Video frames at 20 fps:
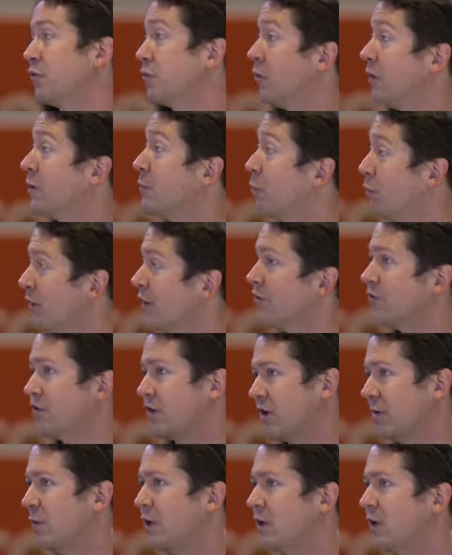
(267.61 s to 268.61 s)
So it really brings
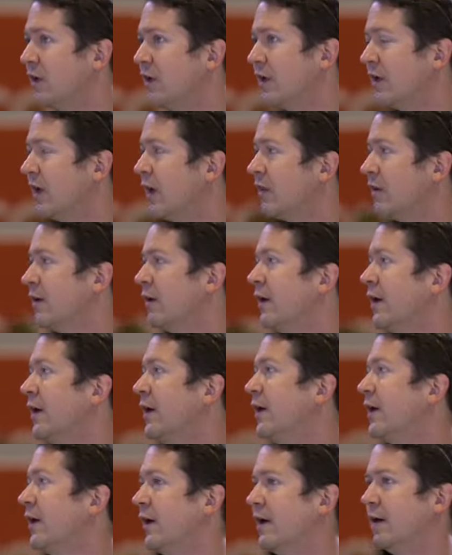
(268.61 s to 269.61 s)
the community together
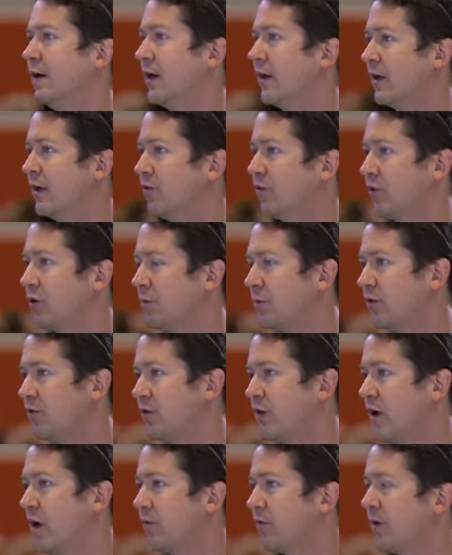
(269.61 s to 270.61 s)
and gives groups,